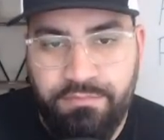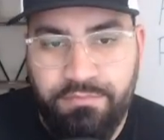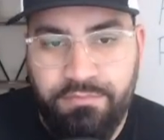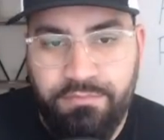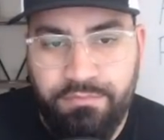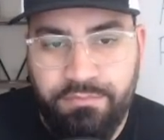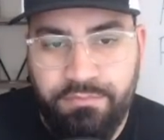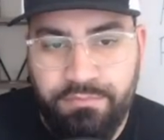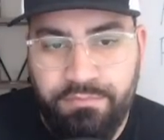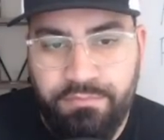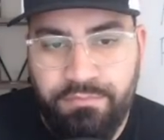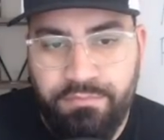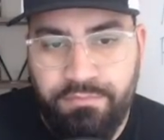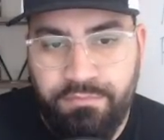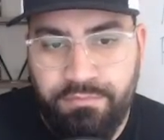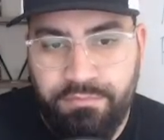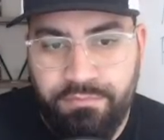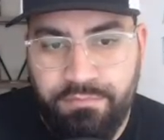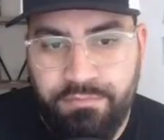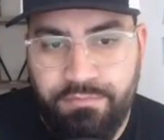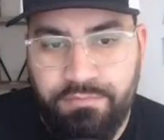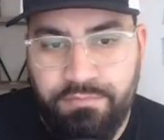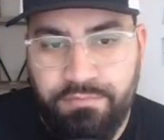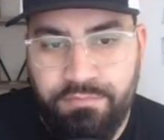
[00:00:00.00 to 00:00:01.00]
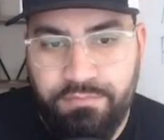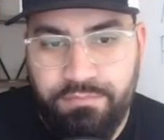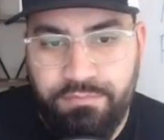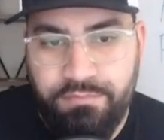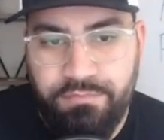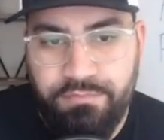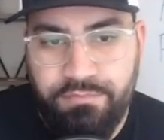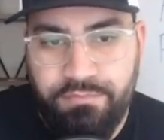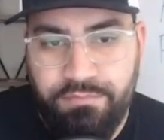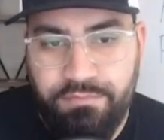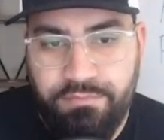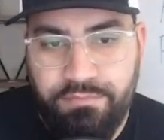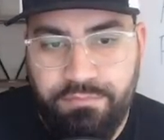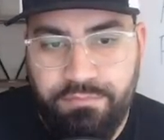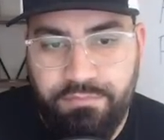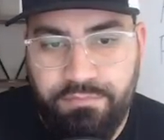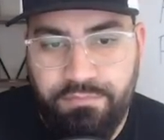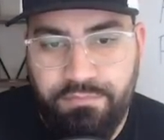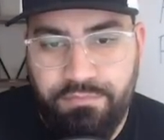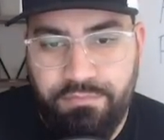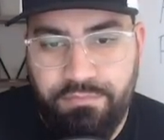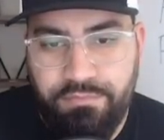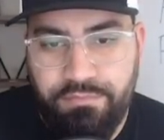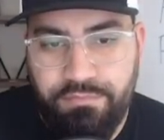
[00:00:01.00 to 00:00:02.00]

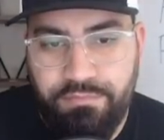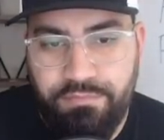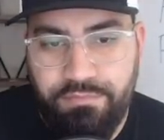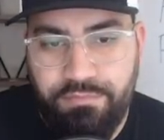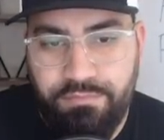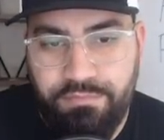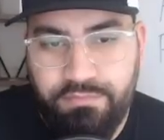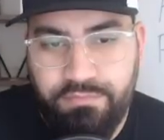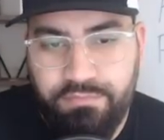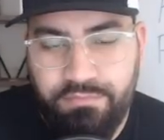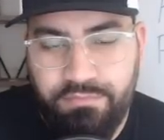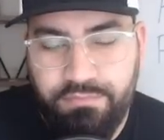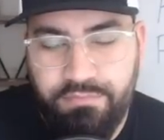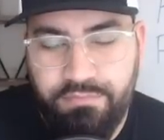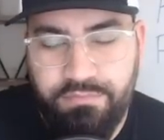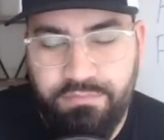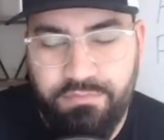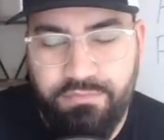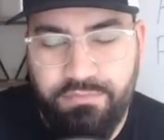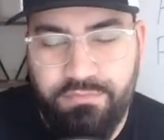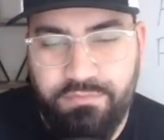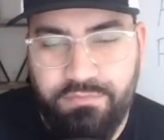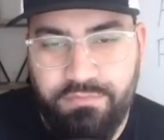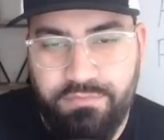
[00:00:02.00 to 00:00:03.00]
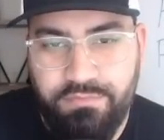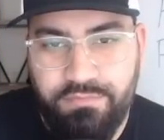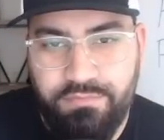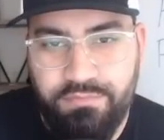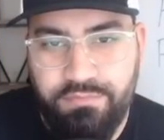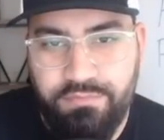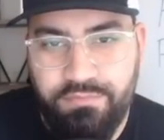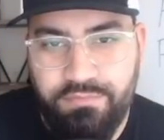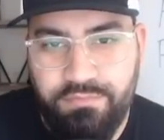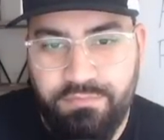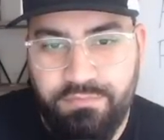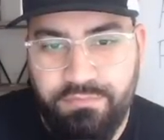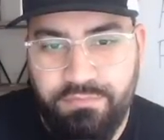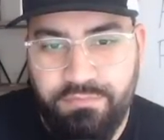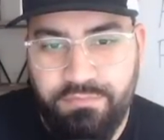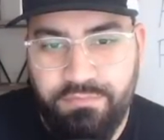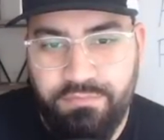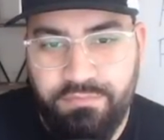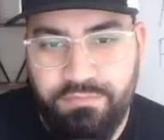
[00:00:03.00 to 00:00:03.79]
[no speech]